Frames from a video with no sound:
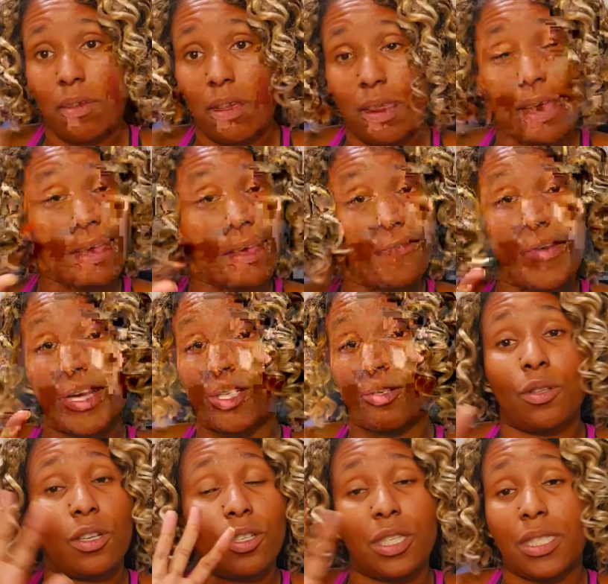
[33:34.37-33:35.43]
That
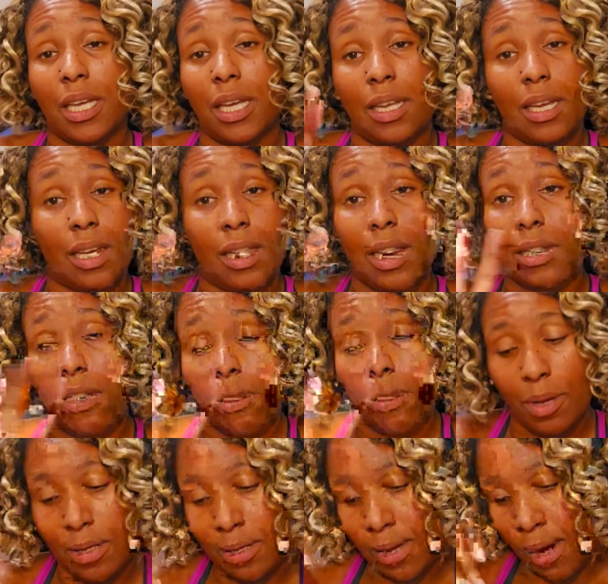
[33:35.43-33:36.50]
confessional look just ain't it. That's all I'm
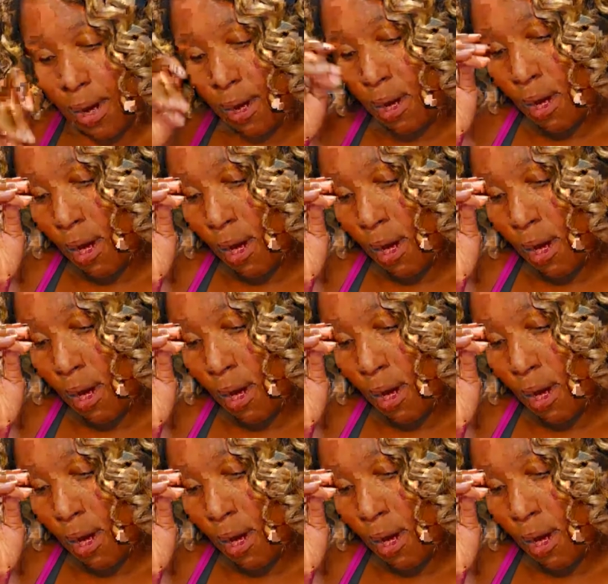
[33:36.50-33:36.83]
going to say.